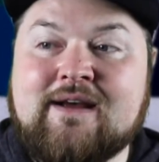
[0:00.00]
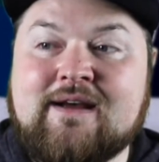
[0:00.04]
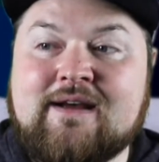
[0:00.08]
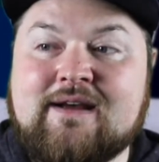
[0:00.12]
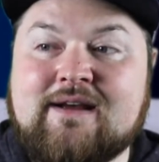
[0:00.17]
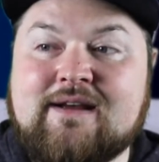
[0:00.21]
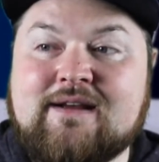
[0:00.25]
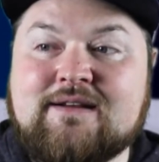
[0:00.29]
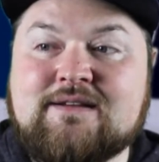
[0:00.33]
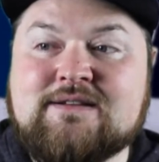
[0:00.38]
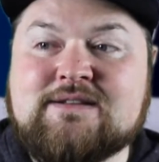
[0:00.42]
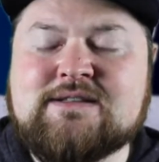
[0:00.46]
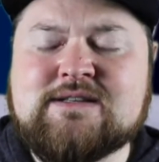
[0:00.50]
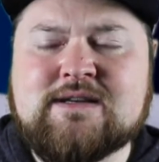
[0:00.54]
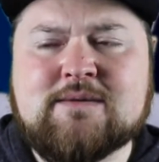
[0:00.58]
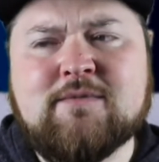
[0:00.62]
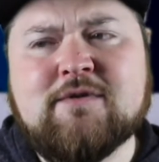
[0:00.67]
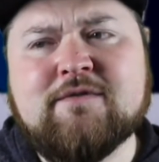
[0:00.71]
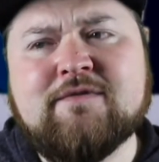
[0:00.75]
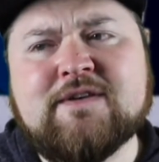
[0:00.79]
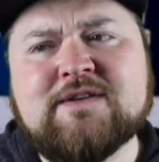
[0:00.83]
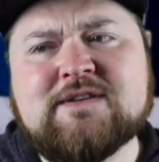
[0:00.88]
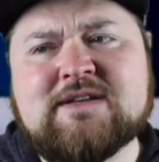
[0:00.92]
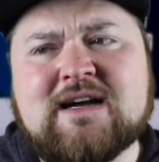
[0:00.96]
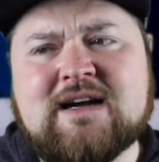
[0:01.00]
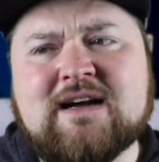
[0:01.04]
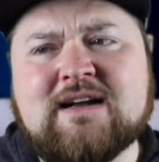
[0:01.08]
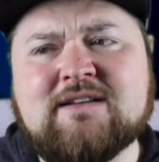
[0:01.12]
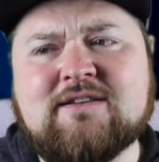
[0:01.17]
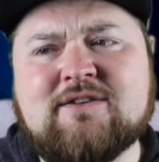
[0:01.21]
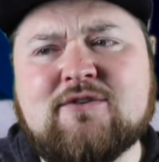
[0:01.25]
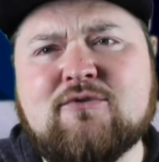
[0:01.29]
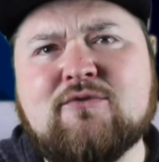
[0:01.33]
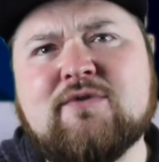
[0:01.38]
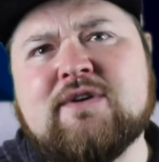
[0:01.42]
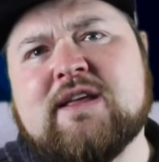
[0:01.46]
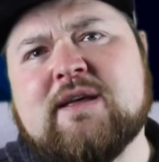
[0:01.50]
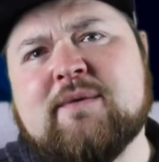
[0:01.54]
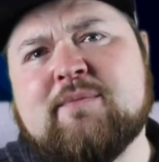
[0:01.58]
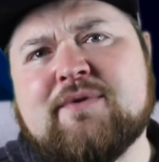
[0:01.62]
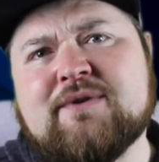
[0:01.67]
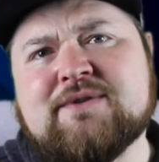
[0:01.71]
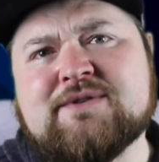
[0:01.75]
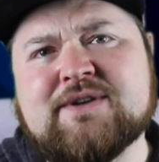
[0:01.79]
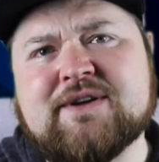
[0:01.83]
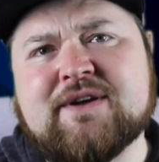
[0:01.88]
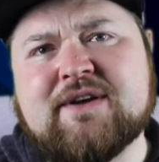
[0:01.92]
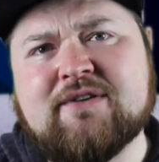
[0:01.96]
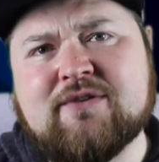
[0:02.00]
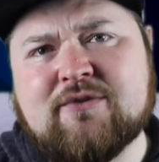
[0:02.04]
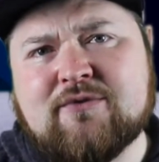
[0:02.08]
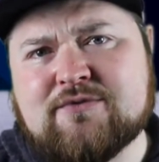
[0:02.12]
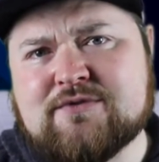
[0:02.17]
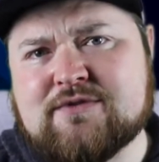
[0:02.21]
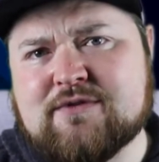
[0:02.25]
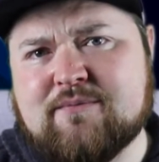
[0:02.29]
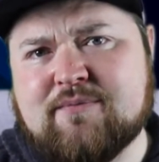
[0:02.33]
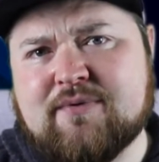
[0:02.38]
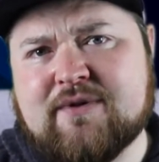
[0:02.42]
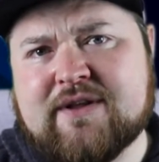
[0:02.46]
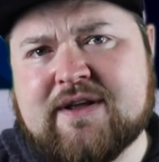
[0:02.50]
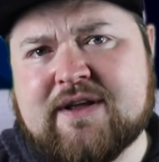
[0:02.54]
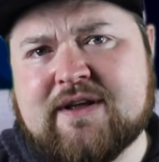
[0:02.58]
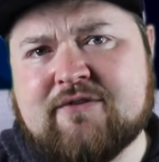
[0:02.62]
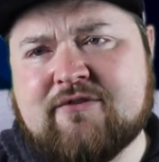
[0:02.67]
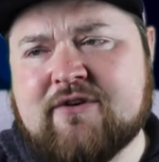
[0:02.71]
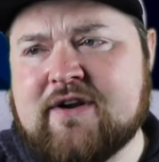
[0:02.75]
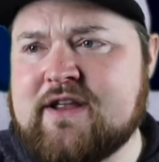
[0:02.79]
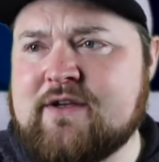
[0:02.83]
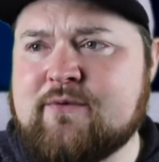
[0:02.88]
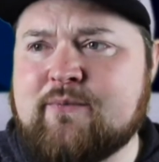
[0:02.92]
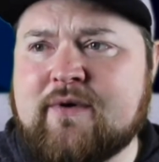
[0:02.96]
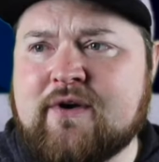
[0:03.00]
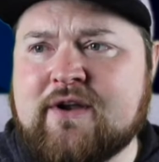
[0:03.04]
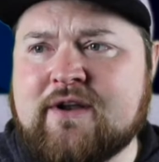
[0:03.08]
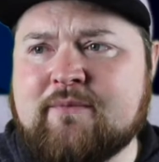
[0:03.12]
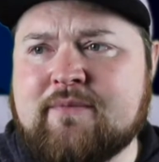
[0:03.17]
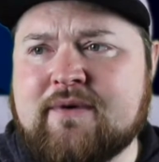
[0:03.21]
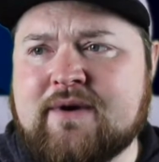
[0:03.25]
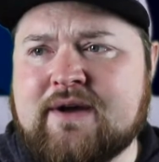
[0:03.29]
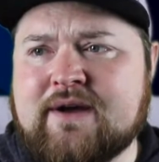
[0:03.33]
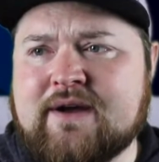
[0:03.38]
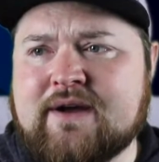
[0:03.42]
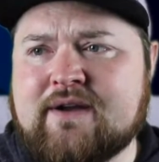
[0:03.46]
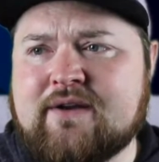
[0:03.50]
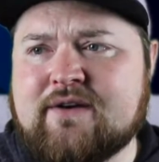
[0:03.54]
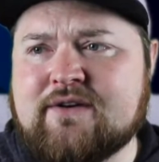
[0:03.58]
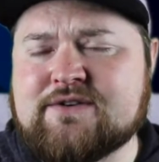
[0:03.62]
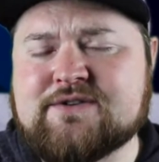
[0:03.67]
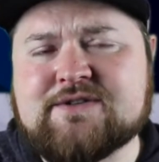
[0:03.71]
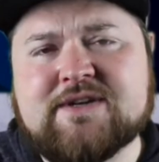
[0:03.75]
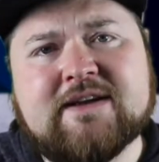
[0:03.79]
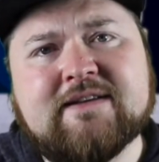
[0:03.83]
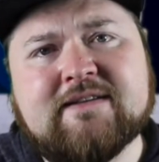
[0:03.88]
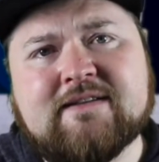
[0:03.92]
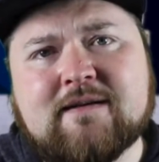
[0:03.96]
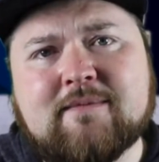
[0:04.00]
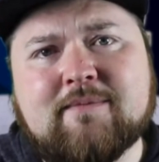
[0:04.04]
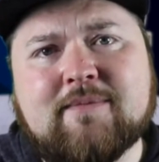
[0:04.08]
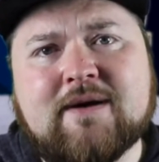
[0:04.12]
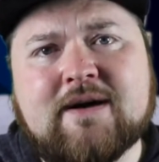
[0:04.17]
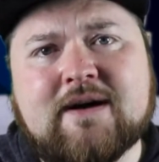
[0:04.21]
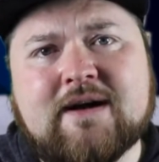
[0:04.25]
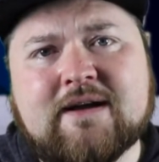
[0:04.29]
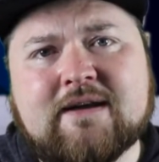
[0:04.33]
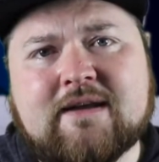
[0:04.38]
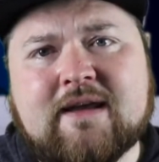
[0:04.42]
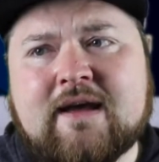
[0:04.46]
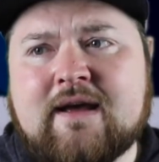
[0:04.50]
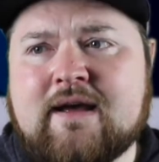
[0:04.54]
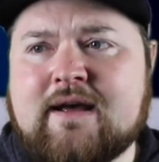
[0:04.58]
Some of us had goalkeepers that could also play right wing back or centre back.